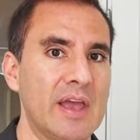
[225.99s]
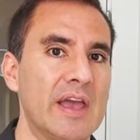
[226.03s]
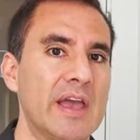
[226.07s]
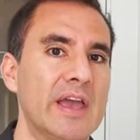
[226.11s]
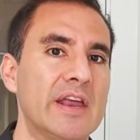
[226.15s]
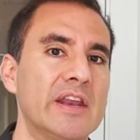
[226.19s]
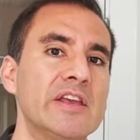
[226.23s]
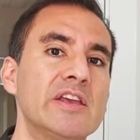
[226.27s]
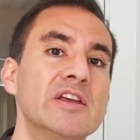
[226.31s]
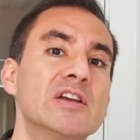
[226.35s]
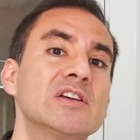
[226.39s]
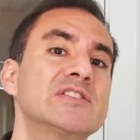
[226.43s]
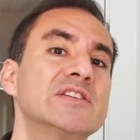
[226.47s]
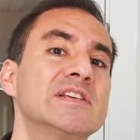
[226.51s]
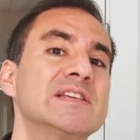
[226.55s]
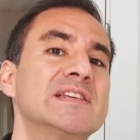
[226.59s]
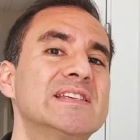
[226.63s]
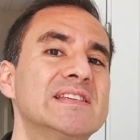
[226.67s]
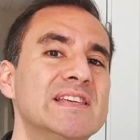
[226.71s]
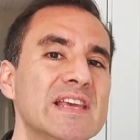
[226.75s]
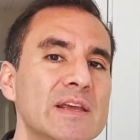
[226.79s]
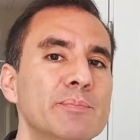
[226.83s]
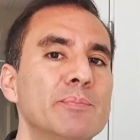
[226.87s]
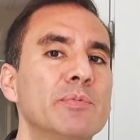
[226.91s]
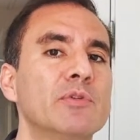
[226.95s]
And here's a
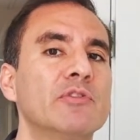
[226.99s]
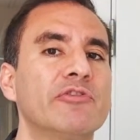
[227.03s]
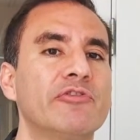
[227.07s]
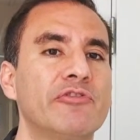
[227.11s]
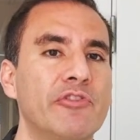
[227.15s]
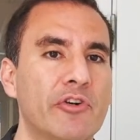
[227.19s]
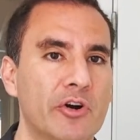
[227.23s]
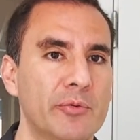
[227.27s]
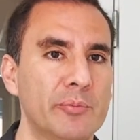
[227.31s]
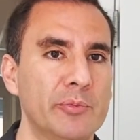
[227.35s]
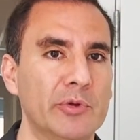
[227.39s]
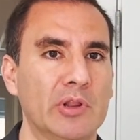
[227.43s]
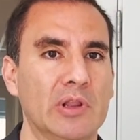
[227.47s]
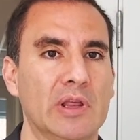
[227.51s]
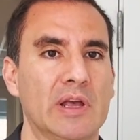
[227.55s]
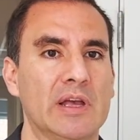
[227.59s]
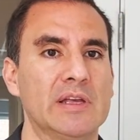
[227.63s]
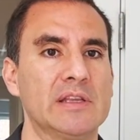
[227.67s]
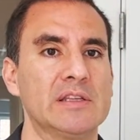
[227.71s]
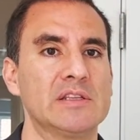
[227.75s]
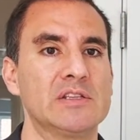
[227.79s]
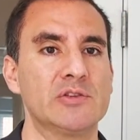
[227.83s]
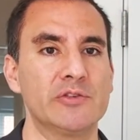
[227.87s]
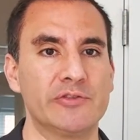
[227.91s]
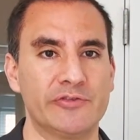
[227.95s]
simple formula
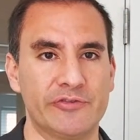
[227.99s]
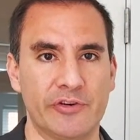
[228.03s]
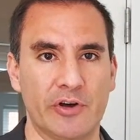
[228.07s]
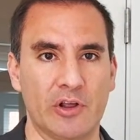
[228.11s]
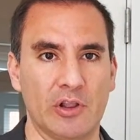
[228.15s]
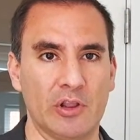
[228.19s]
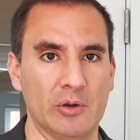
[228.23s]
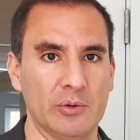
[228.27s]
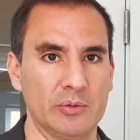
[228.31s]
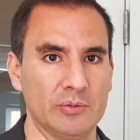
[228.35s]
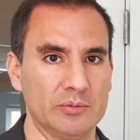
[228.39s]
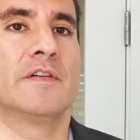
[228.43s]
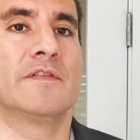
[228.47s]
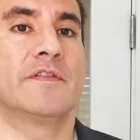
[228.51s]
to follow.